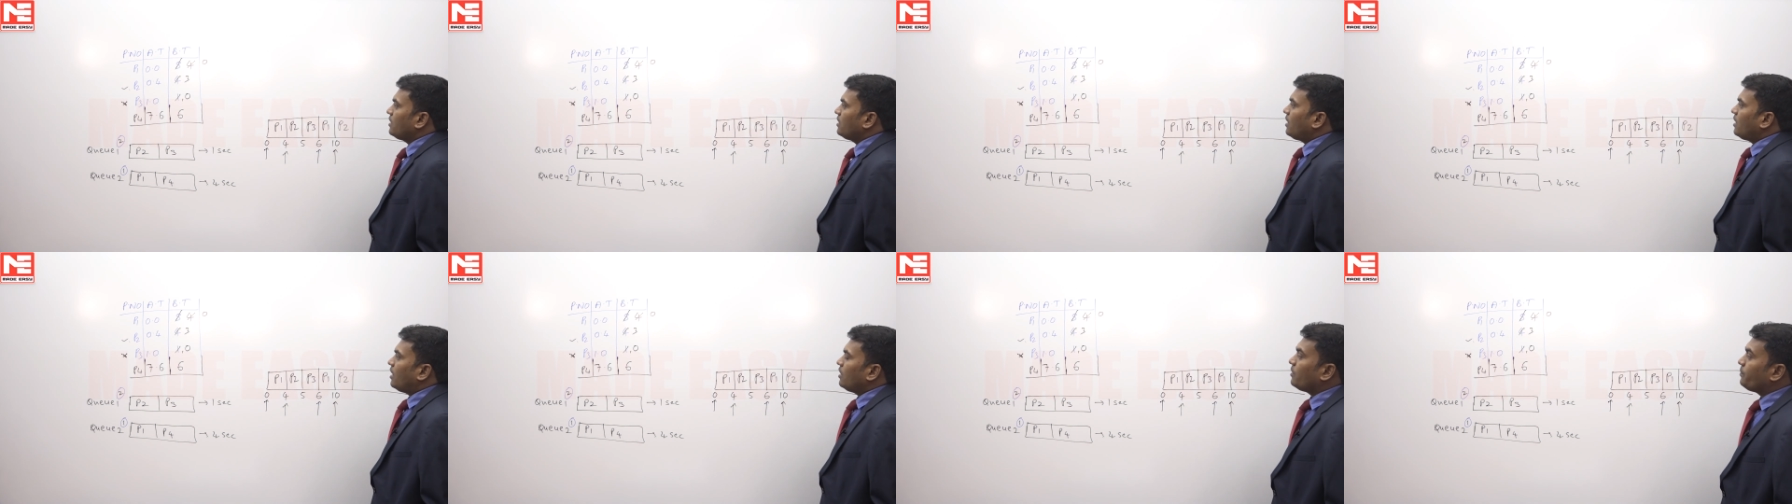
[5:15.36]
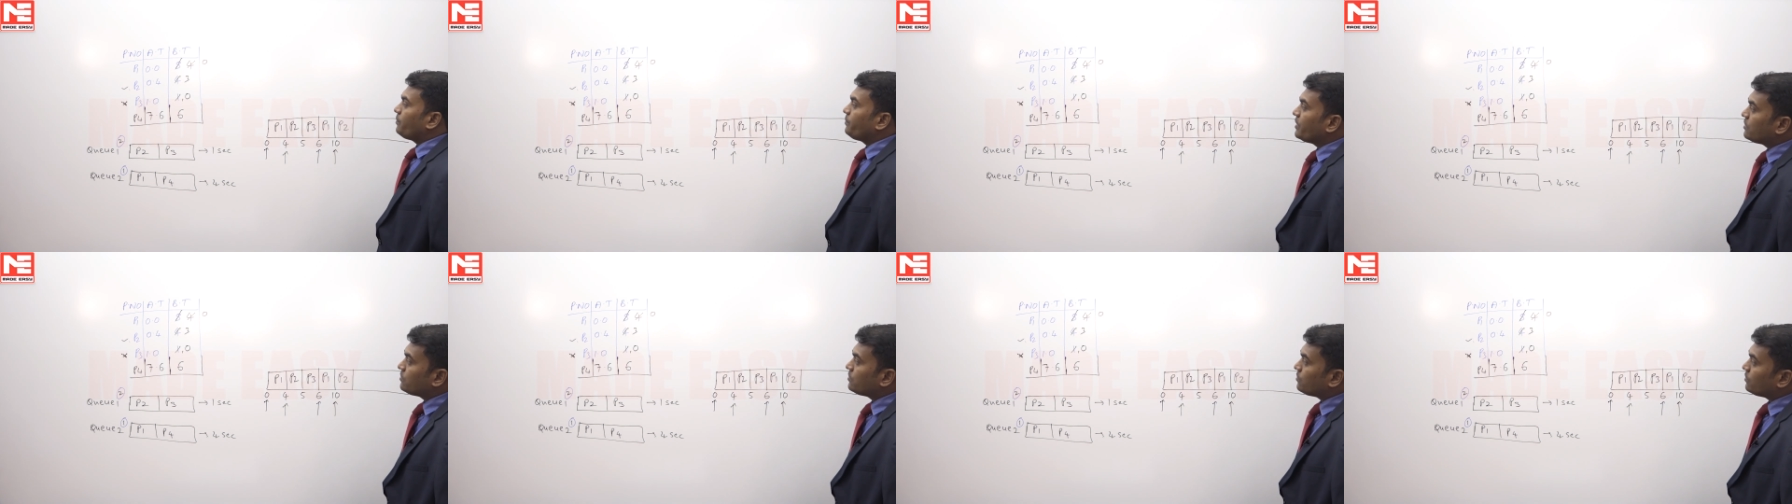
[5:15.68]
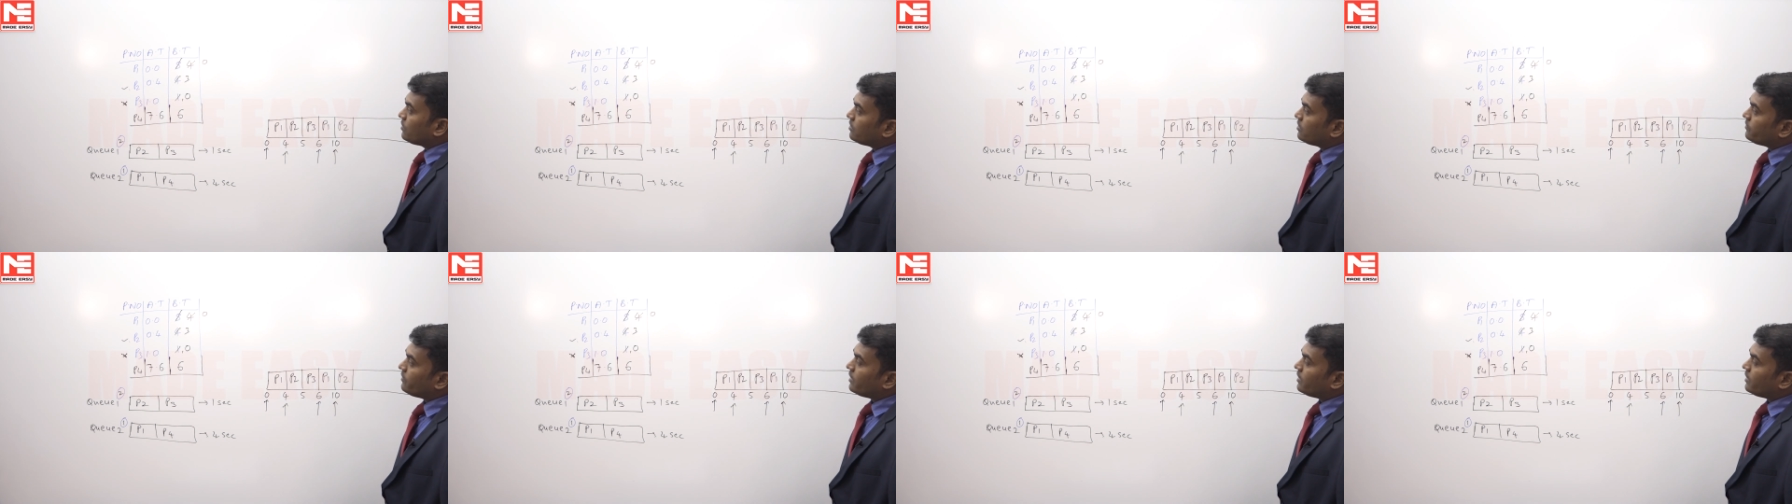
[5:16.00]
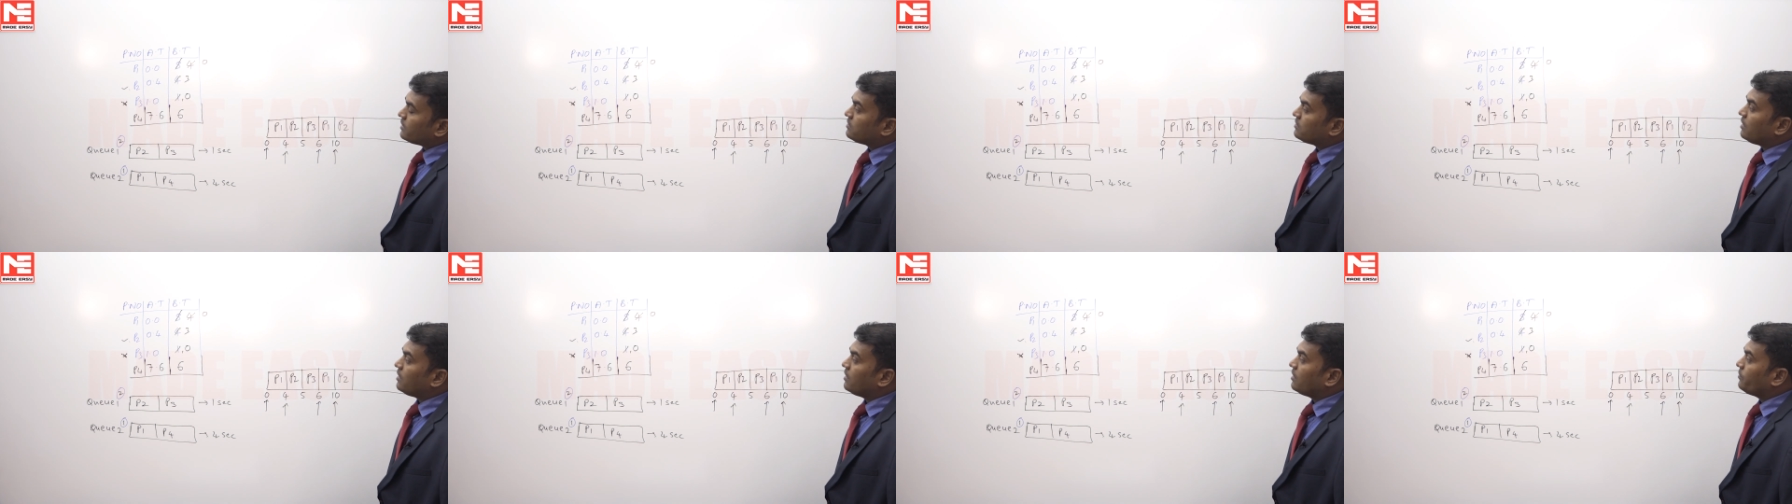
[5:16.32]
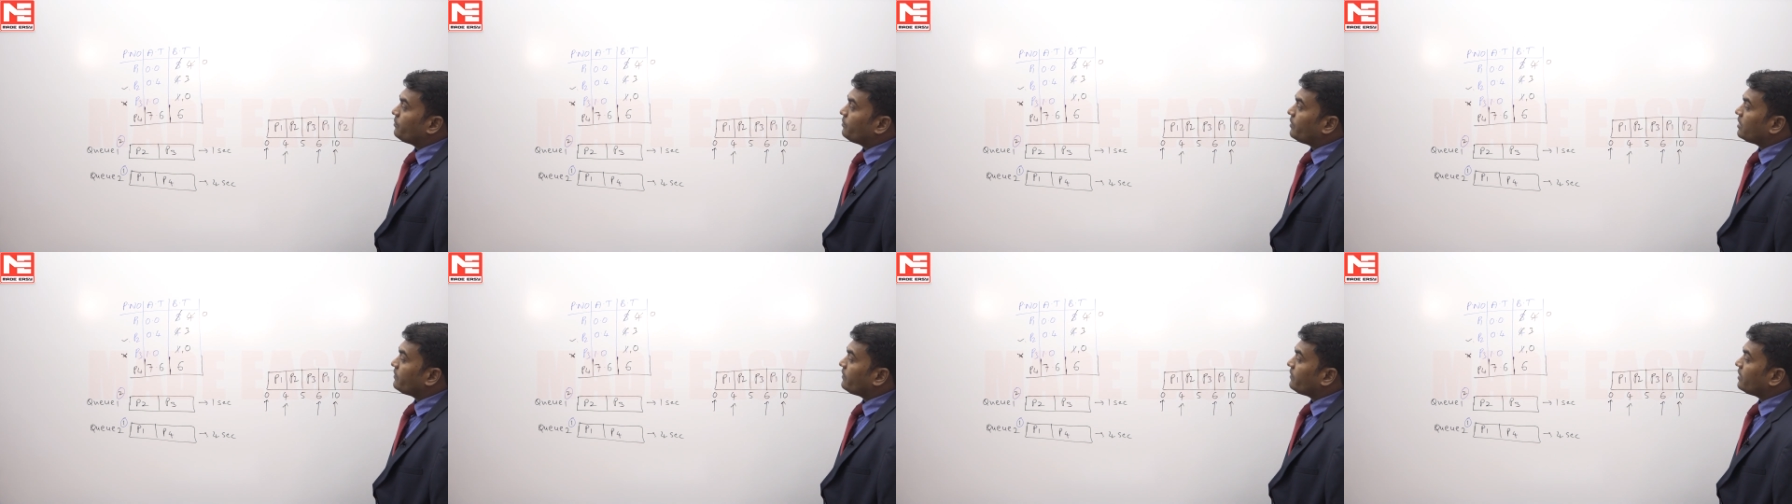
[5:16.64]
Now if the P2 requires
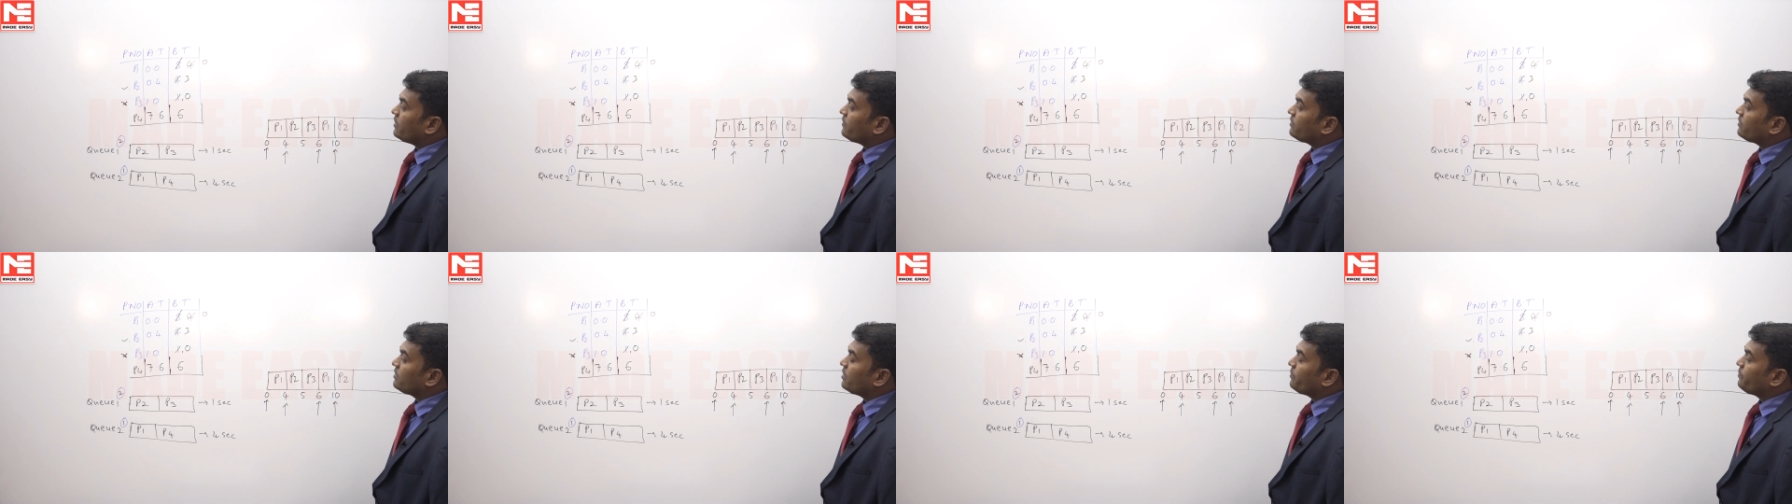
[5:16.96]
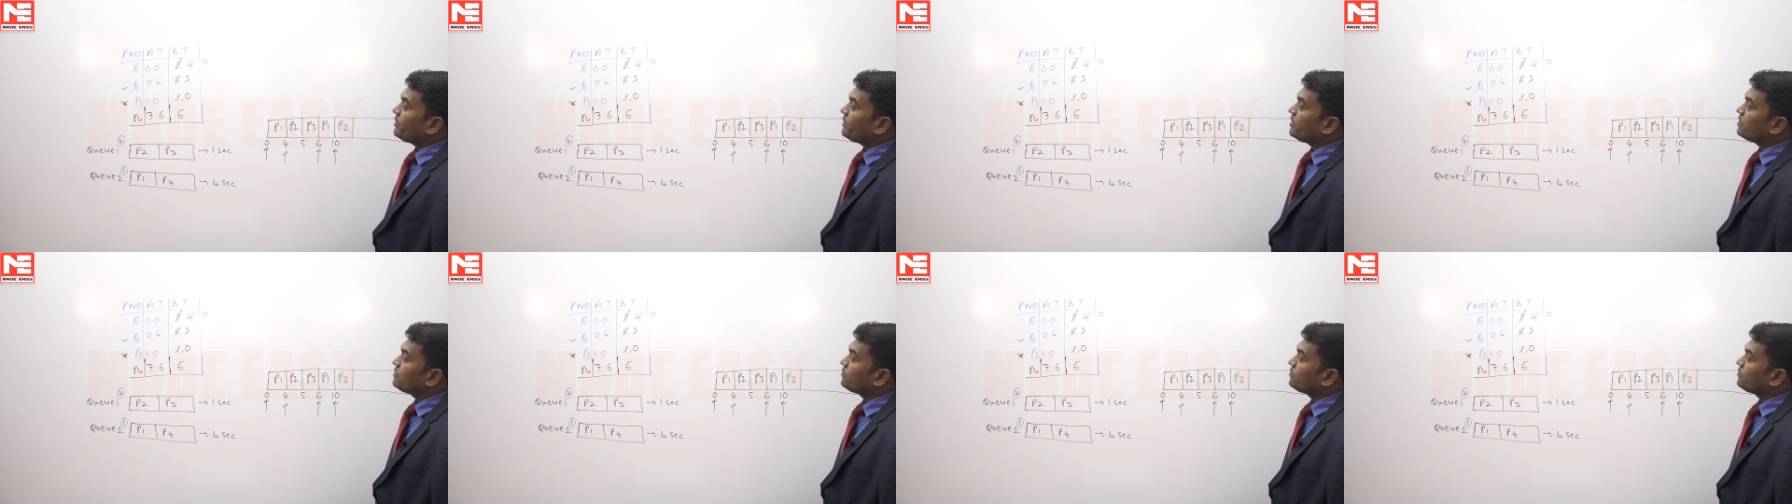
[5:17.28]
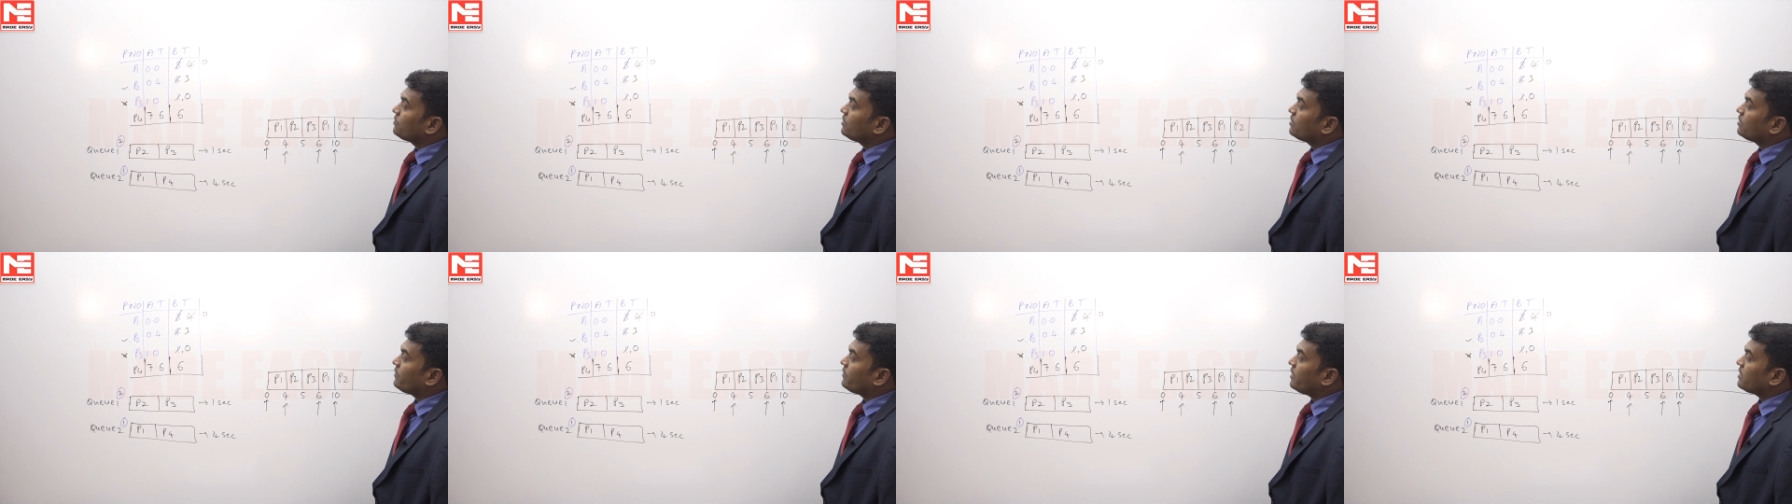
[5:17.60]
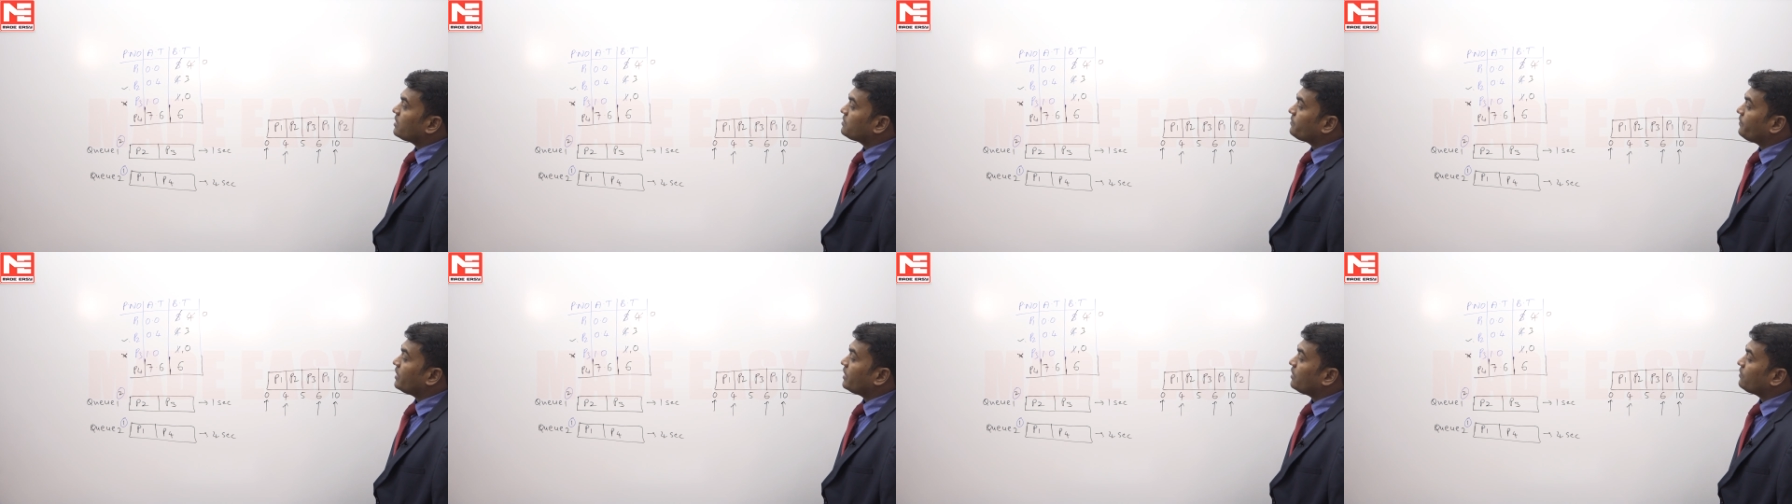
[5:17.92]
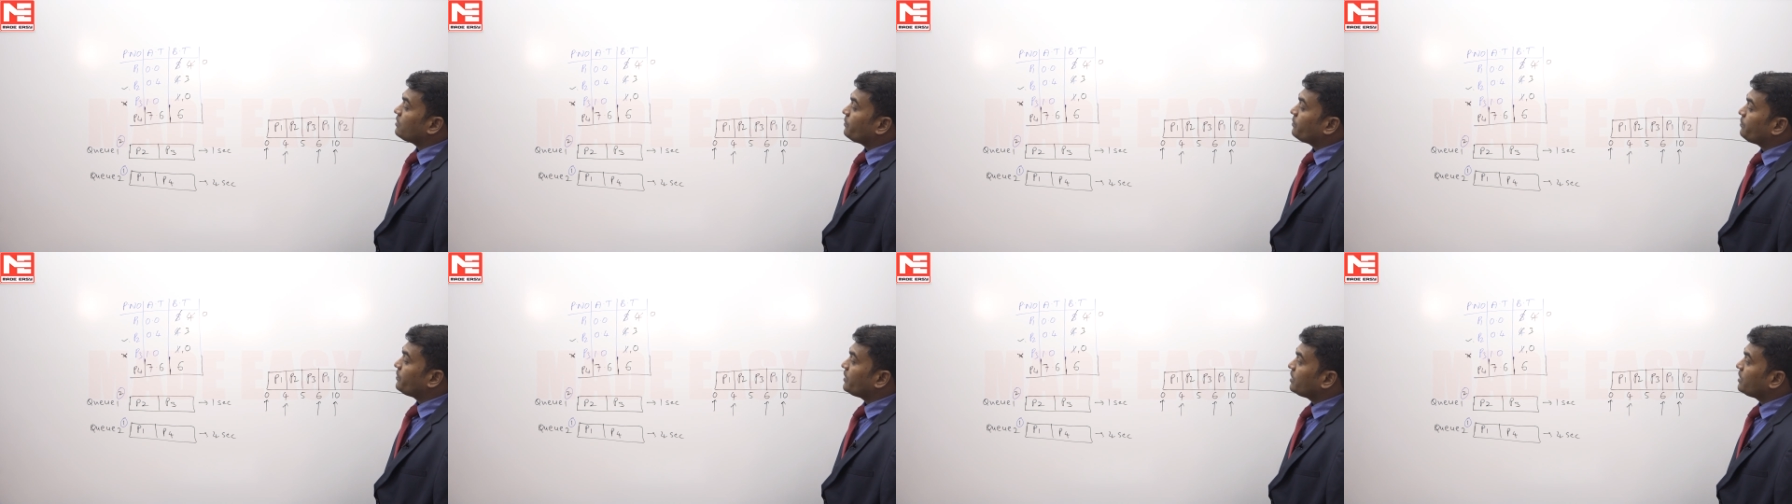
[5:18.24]
3 but whenever the P2 requires
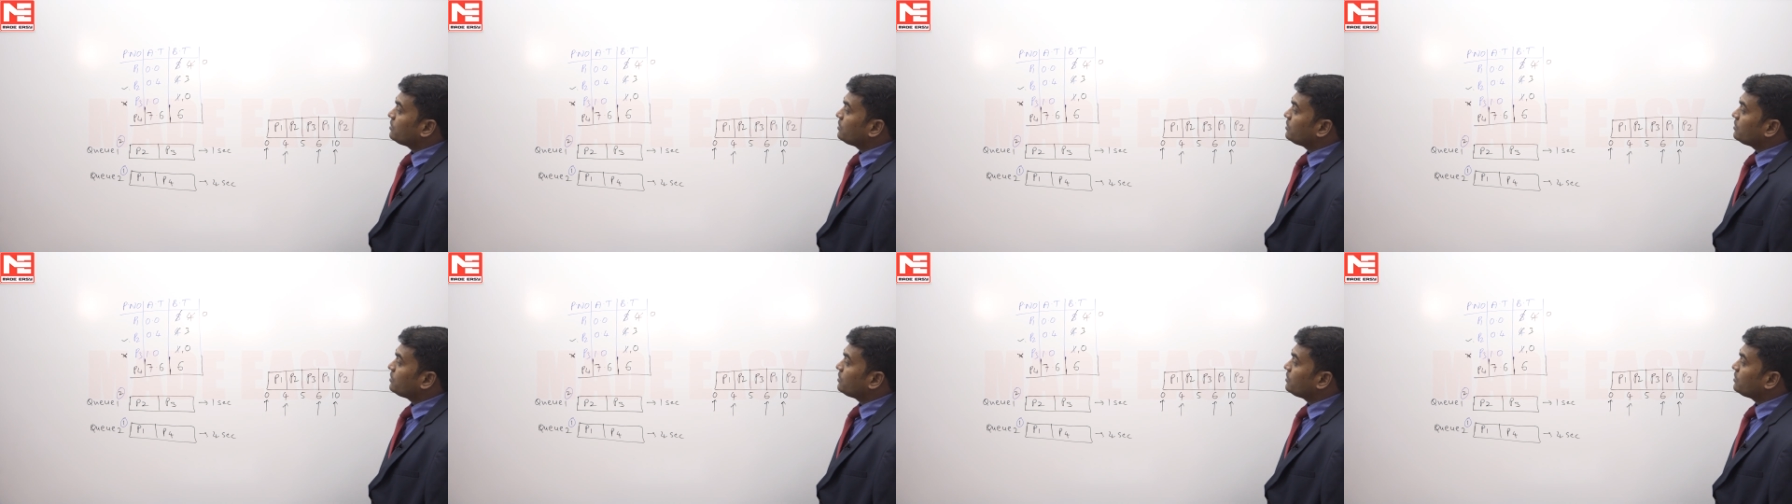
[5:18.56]
whenever the